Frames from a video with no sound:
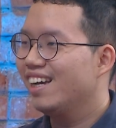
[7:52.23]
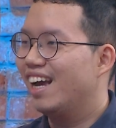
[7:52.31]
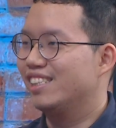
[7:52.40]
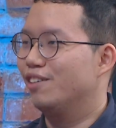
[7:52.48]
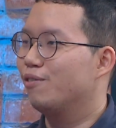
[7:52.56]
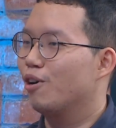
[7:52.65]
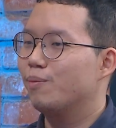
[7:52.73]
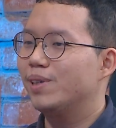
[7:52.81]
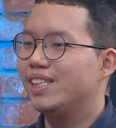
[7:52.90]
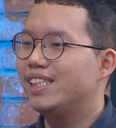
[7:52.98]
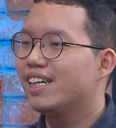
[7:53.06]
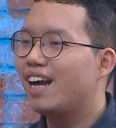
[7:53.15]
as a former
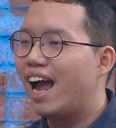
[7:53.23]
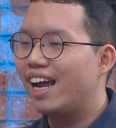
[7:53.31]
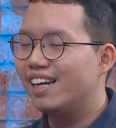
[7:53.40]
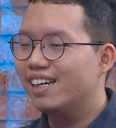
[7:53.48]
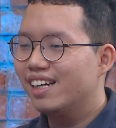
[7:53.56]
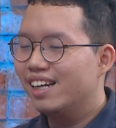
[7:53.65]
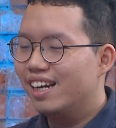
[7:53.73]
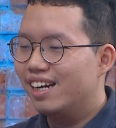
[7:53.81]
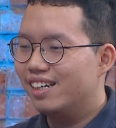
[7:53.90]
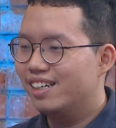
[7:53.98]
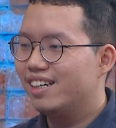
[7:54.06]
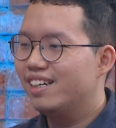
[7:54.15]
teacher, I
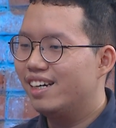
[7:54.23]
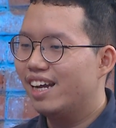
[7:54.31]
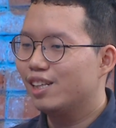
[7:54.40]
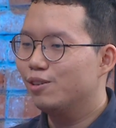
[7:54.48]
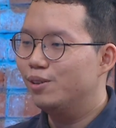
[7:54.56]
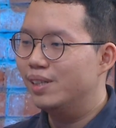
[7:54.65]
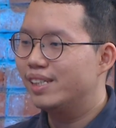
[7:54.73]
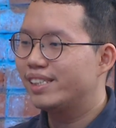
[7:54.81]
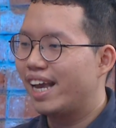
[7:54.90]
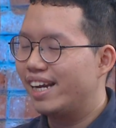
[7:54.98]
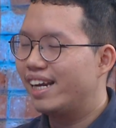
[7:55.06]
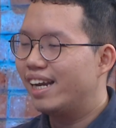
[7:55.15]
learned that doodles
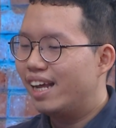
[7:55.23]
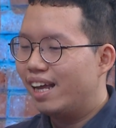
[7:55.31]
can